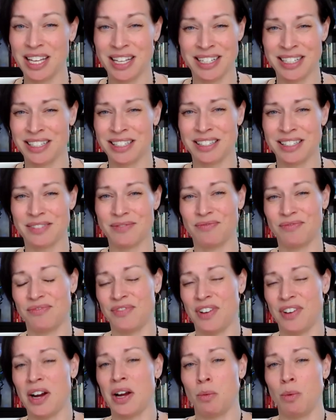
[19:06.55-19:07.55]
And it's
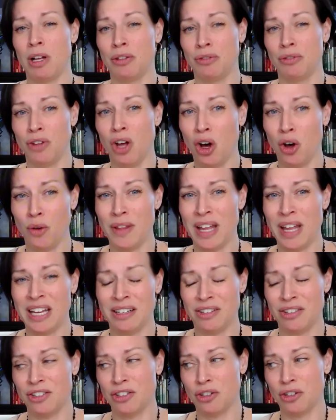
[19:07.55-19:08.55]
very well known
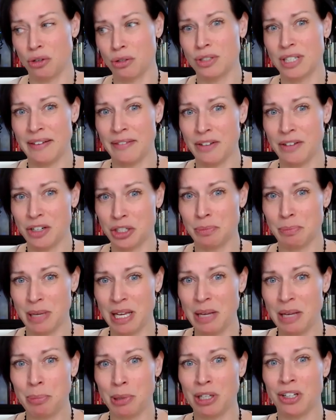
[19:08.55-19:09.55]
that neurodivergent
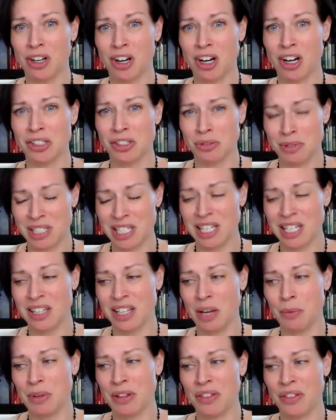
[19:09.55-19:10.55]
people are also
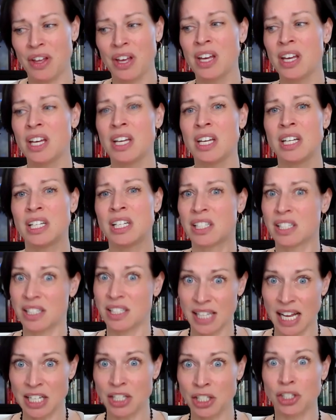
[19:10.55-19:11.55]
dealing with
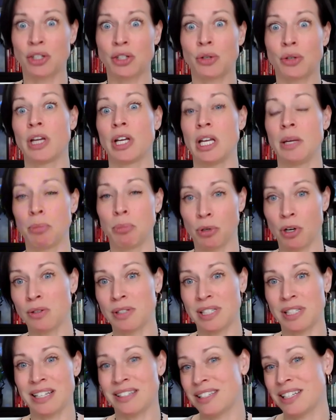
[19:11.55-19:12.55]
sensory
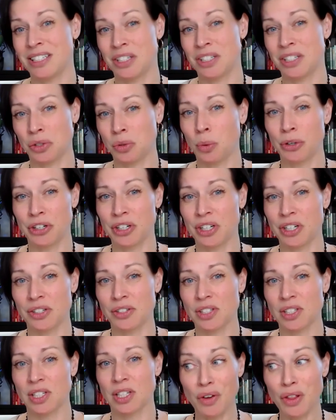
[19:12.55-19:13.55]
processing
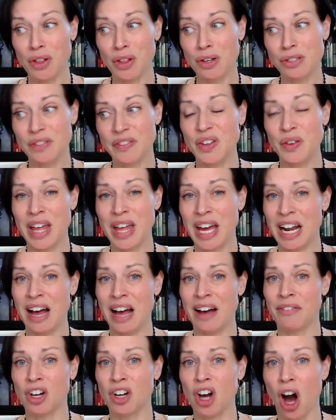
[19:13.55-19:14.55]
disorders. For those of you that
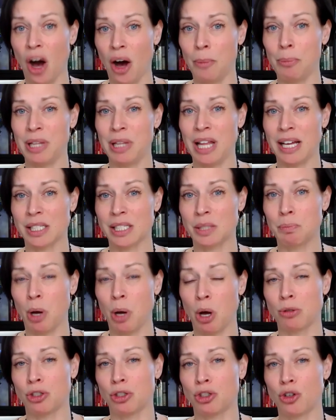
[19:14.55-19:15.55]
have complex
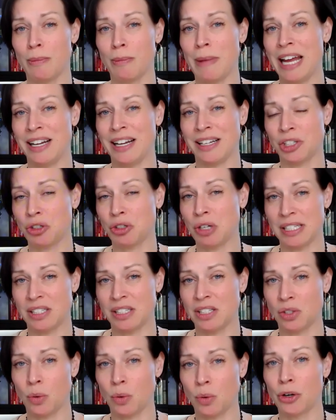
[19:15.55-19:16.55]
post-traumatic stress
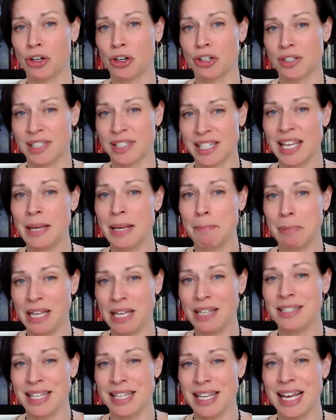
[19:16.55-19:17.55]
disorder,
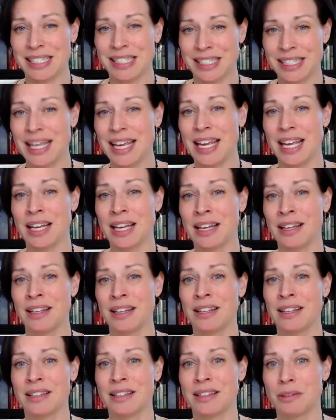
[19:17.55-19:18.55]
CPTSD,
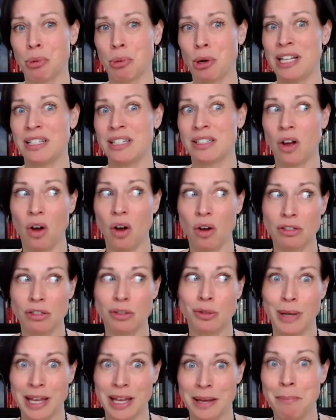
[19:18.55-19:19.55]
the brain is
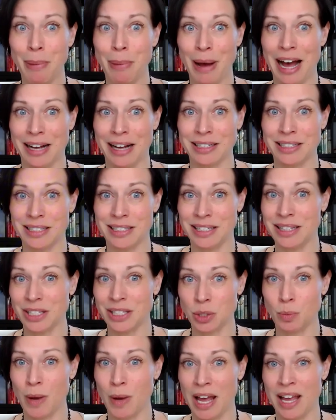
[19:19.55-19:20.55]
also impacted in
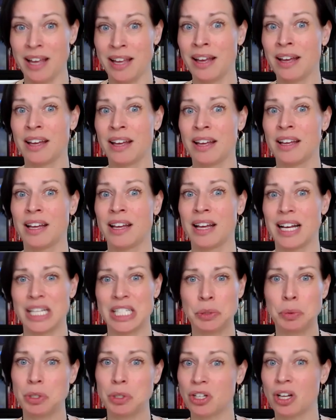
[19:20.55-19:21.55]
this way as
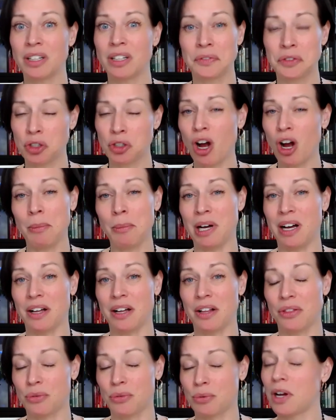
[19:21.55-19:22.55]
a result of
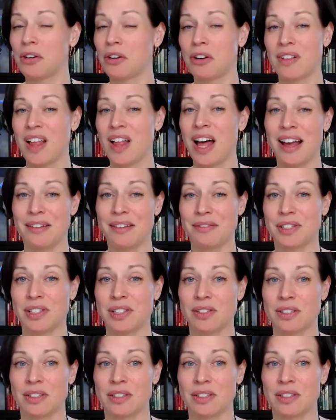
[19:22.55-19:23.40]
trauma throughout our lives.